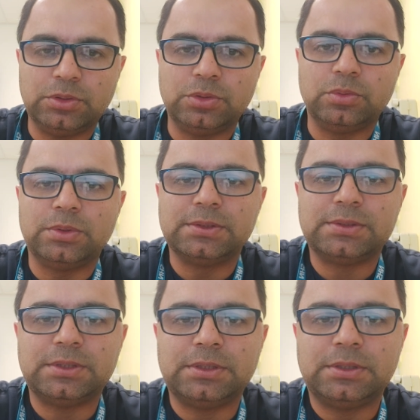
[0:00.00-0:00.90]
You will
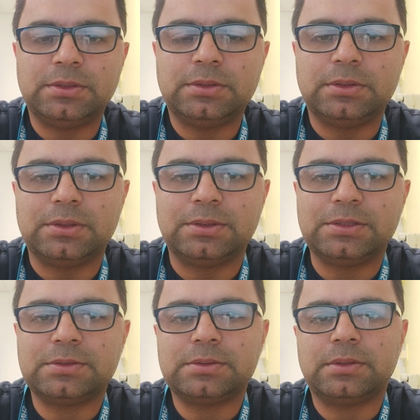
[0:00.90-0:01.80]
see that
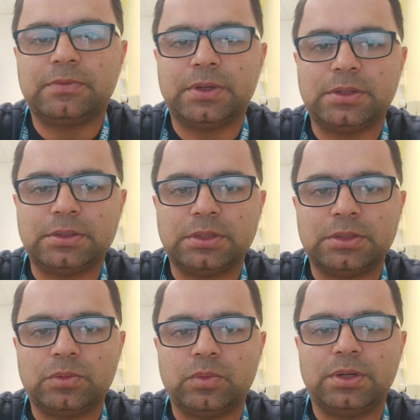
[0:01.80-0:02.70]
this
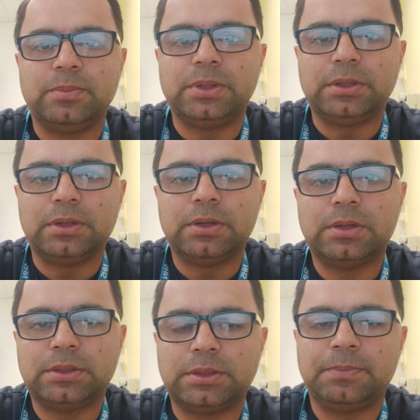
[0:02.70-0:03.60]
ferritin will be
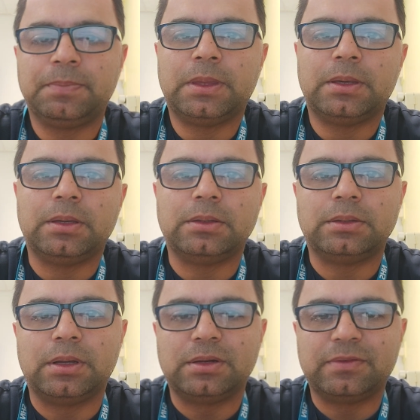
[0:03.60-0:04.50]
high
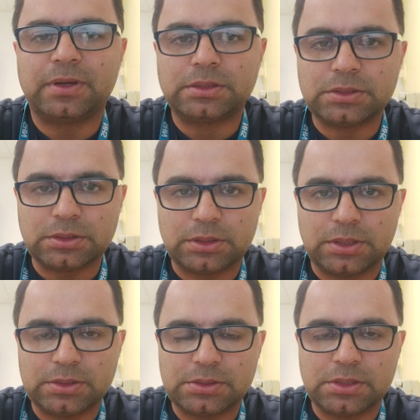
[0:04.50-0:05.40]
in infection
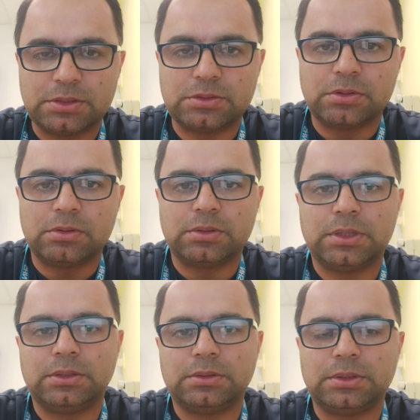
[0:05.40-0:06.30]
cases or
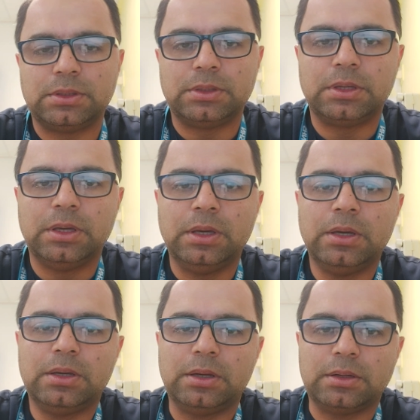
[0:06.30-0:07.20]
in the
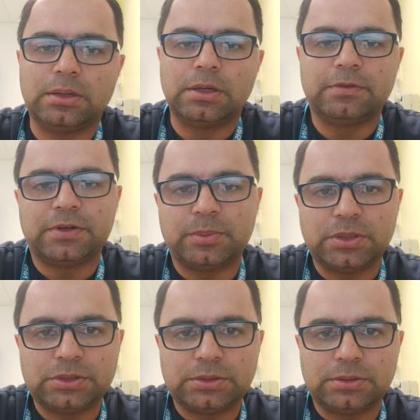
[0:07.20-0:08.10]

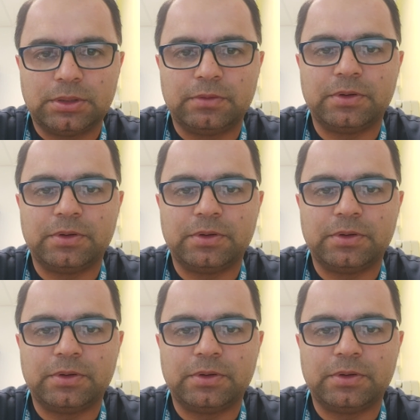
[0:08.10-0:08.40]
inflammation